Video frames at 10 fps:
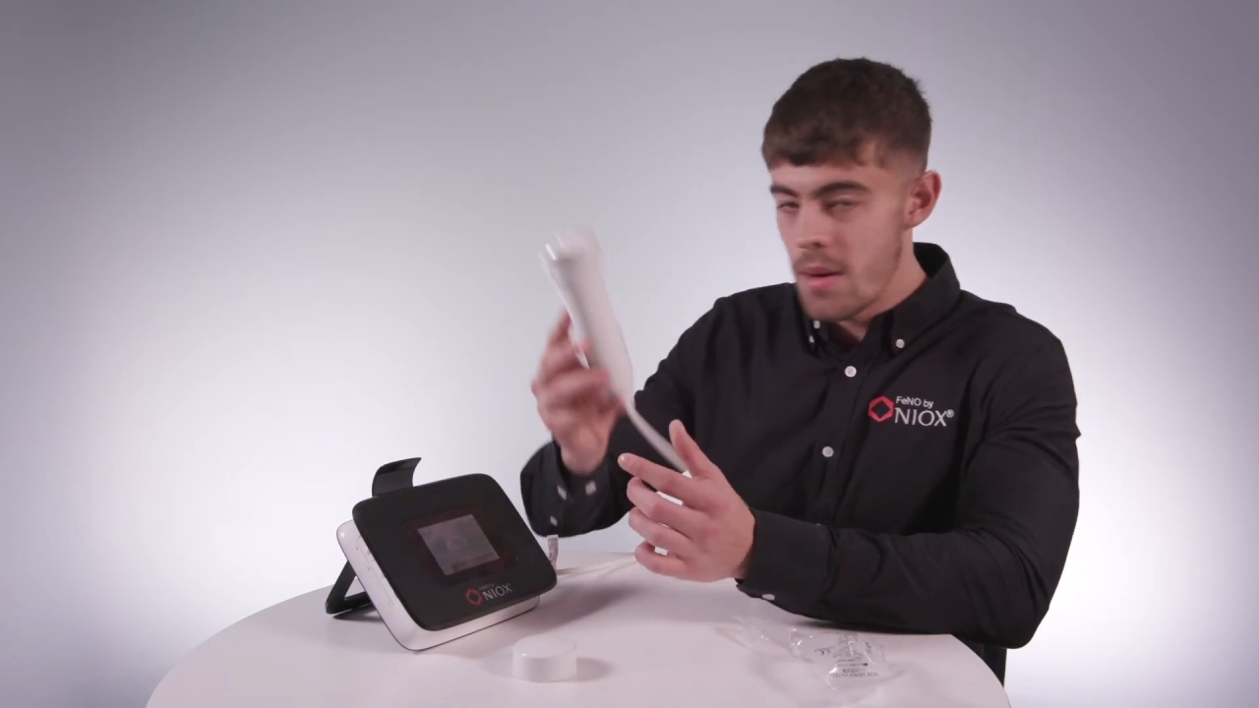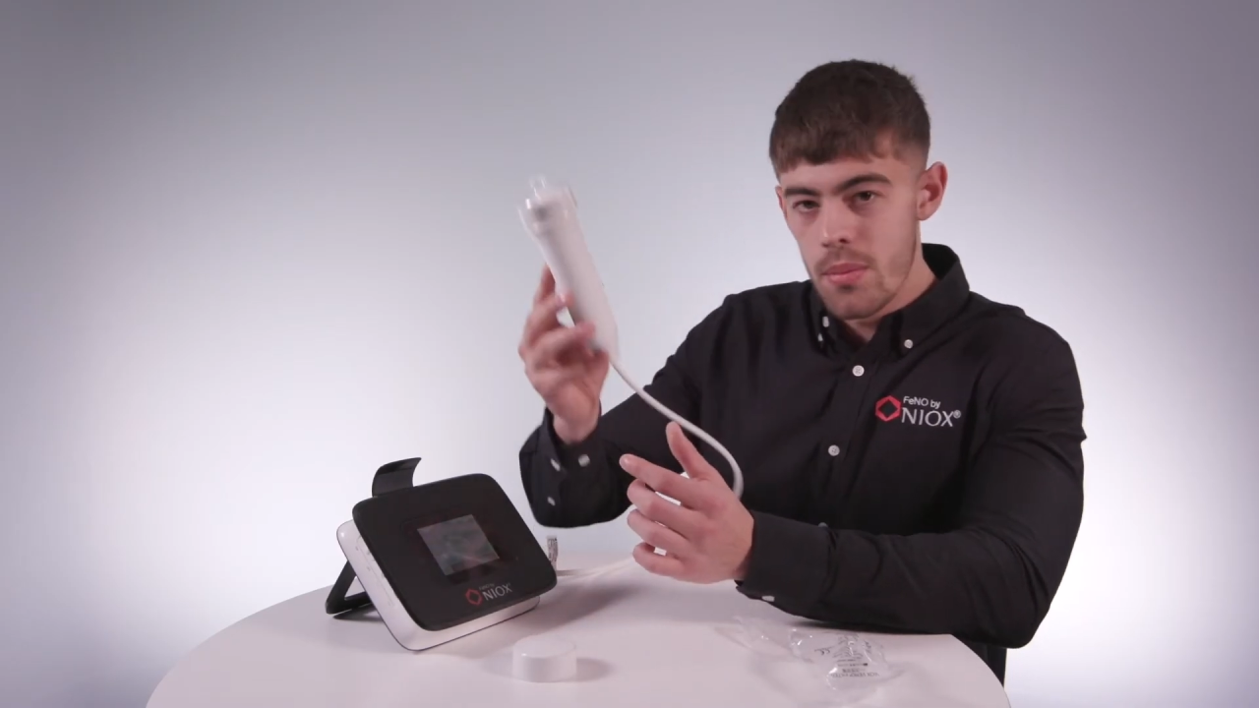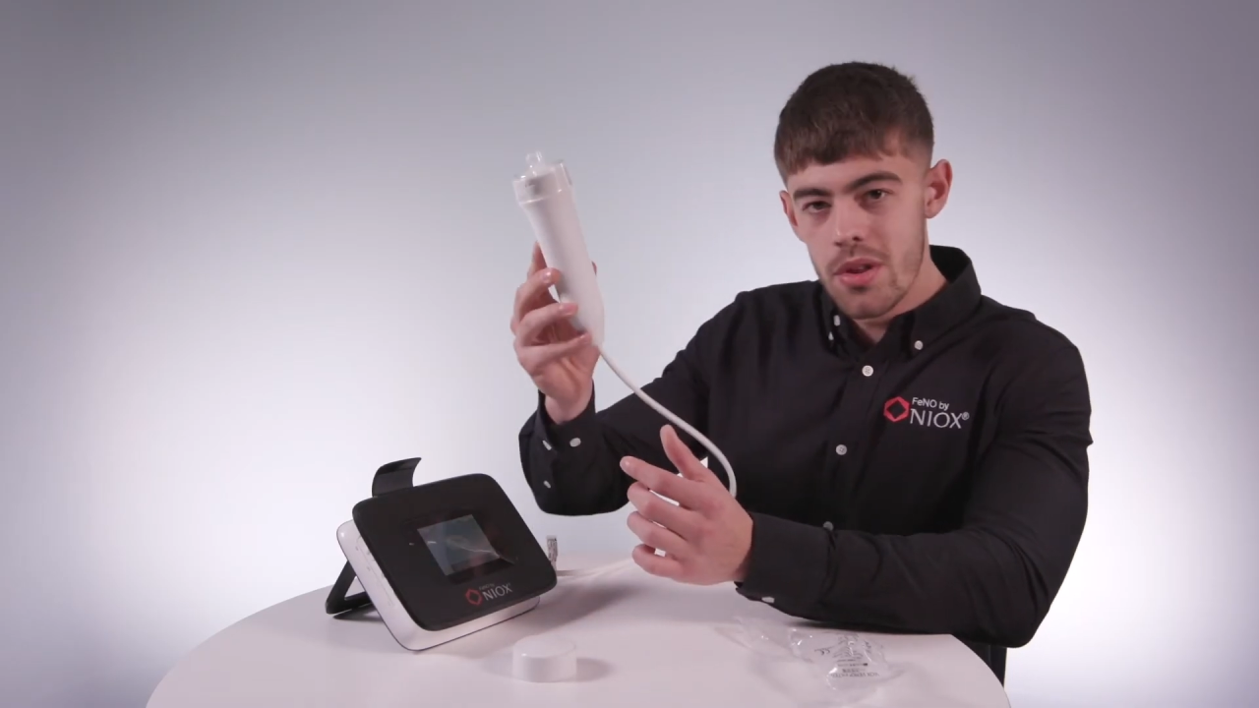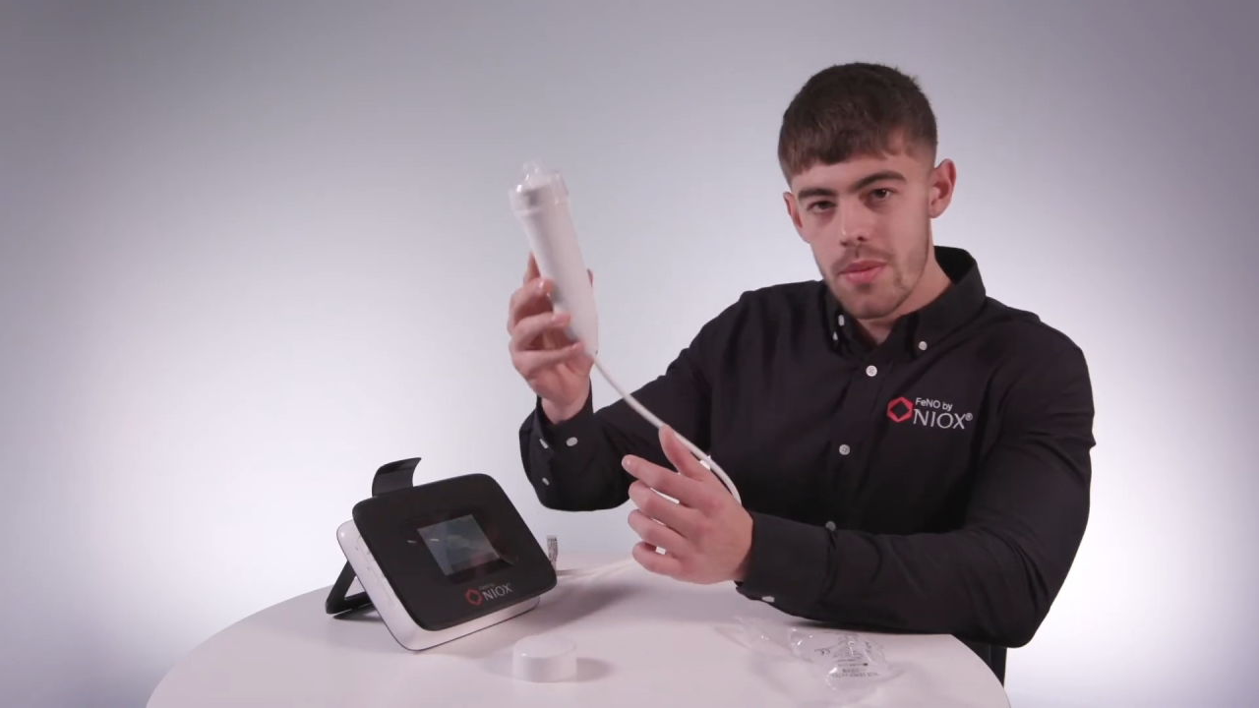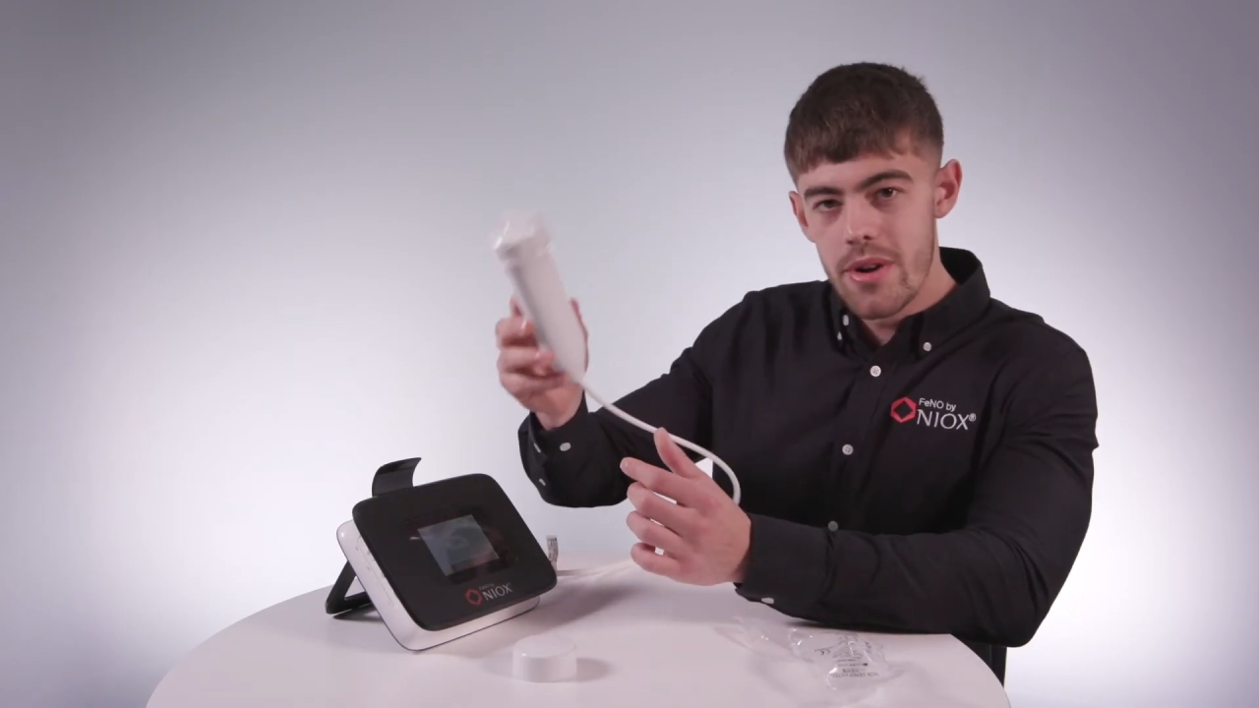
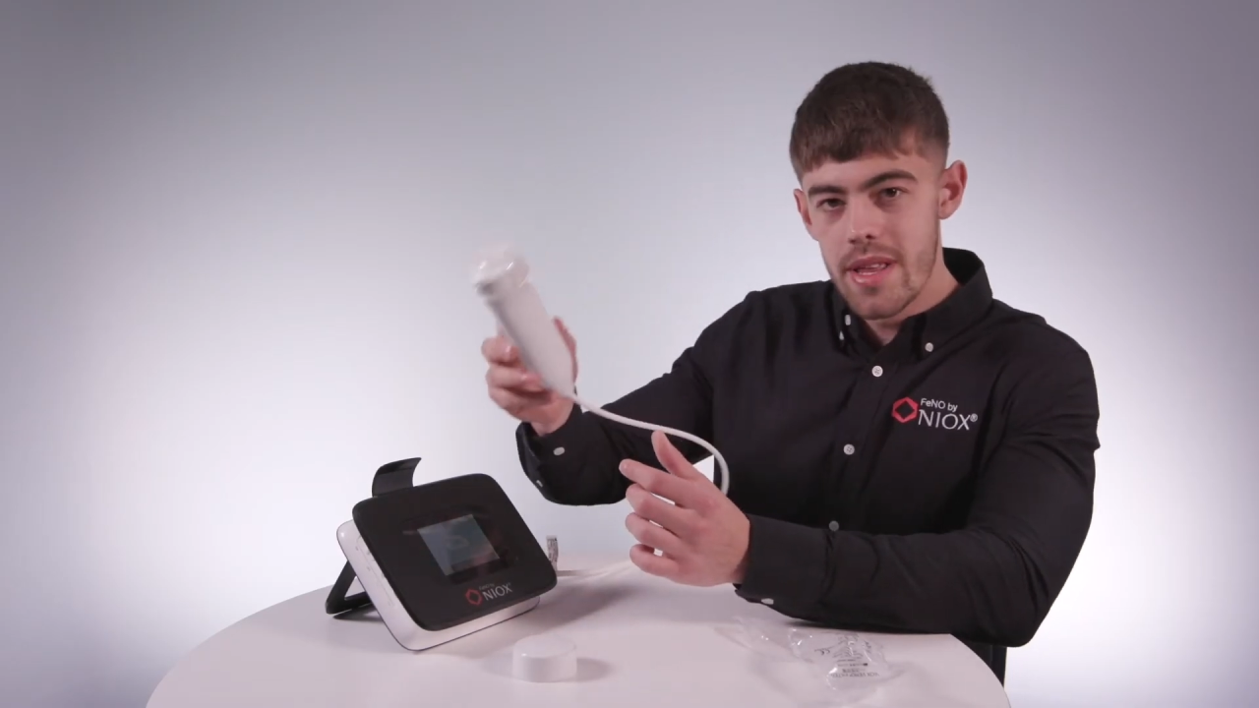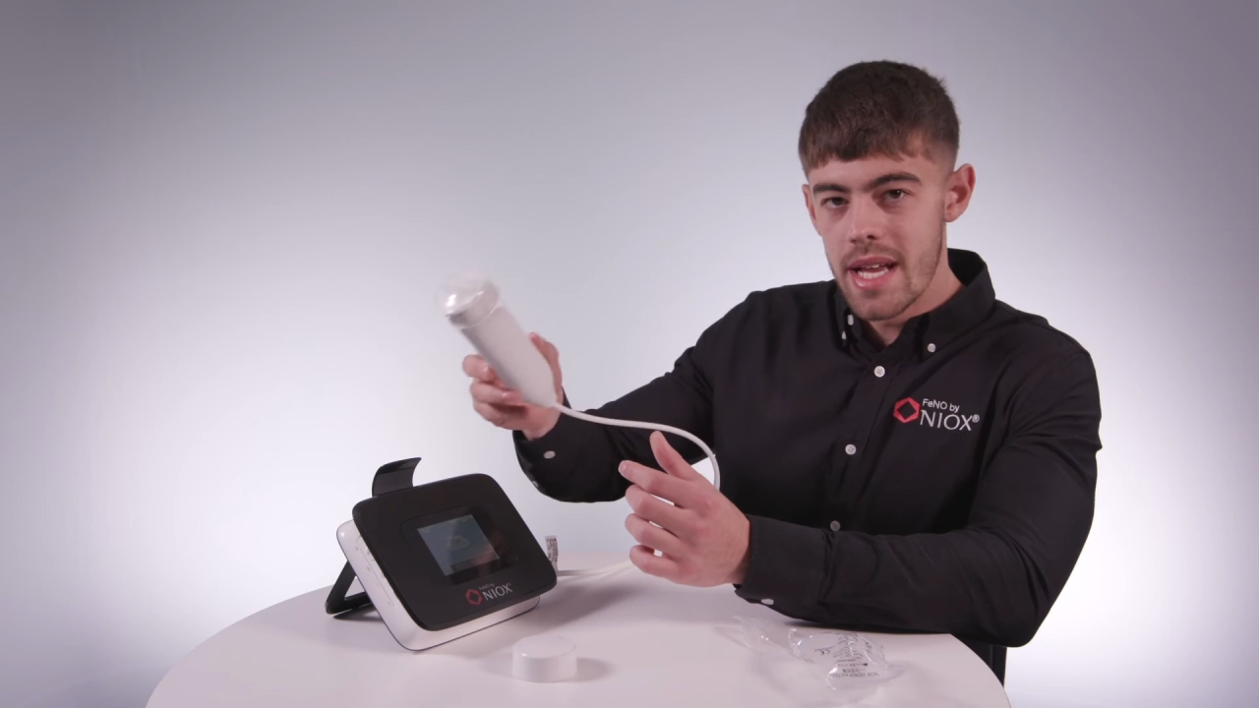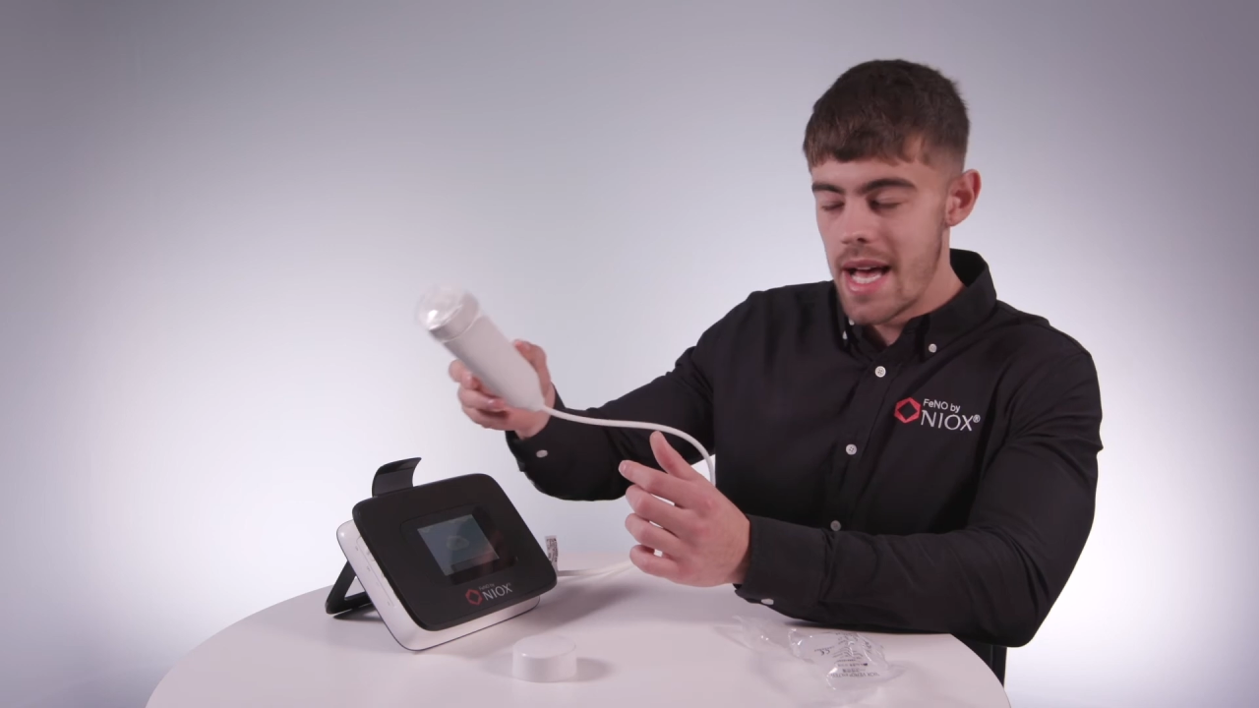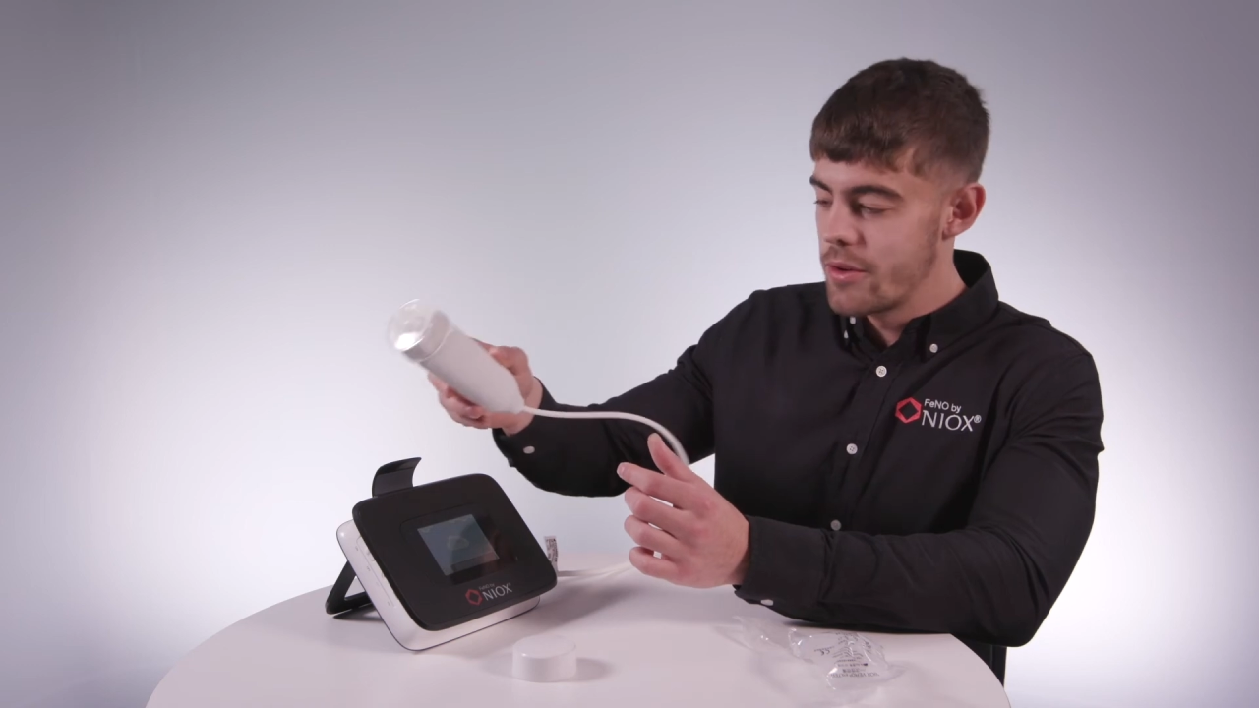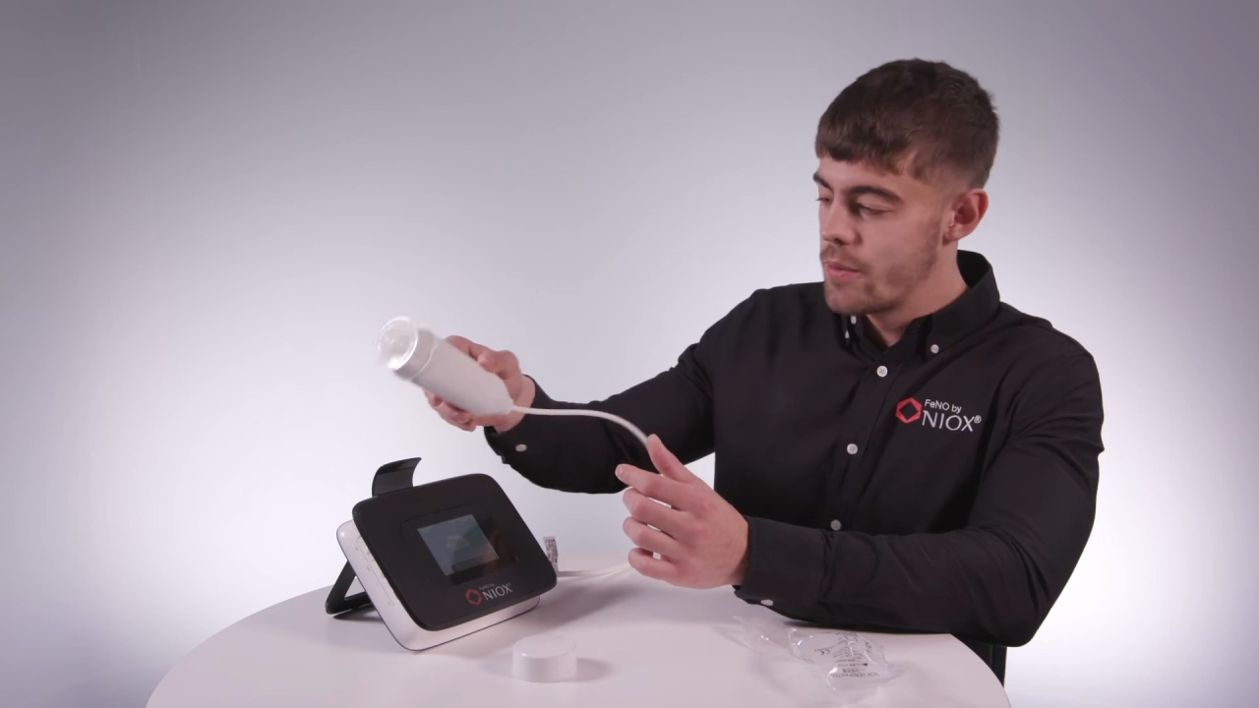Put the
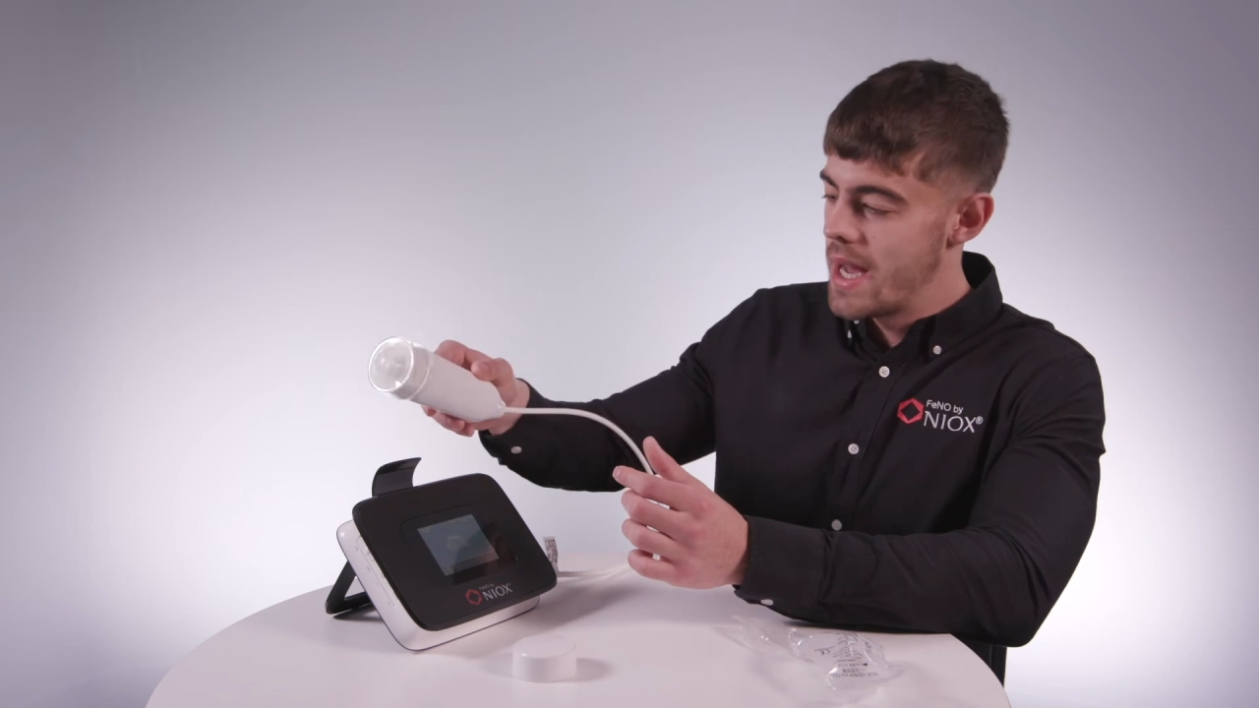breathing handle